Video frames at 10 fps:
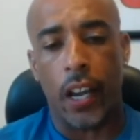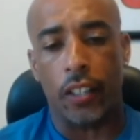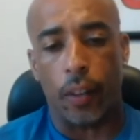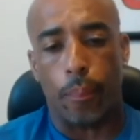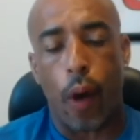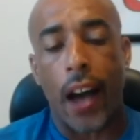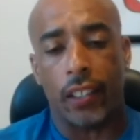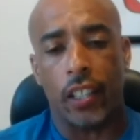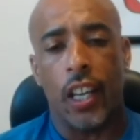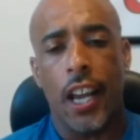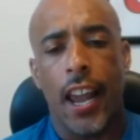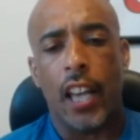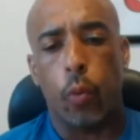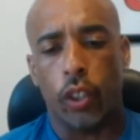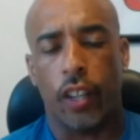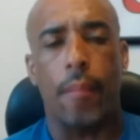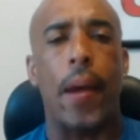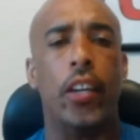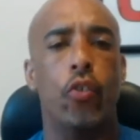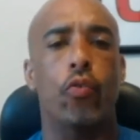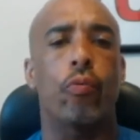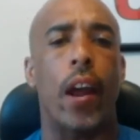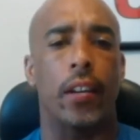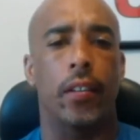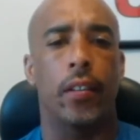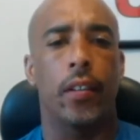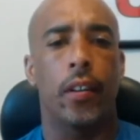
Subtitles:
Because the process is what's going to make you great.